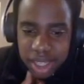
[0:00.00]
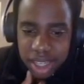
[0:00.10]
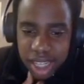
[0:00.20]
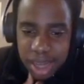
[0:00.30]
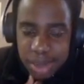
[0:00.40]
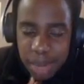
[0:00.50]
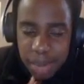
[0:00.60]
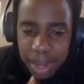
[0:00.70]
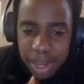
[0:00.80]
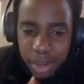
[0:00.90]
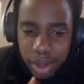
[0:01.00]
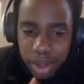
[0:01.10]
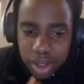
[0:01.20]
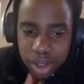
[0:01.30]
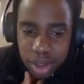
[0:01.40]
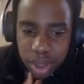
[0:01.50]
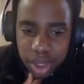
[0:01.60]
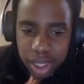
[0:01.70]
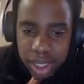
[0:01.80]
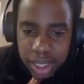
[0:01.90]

The teams they played weren't too good.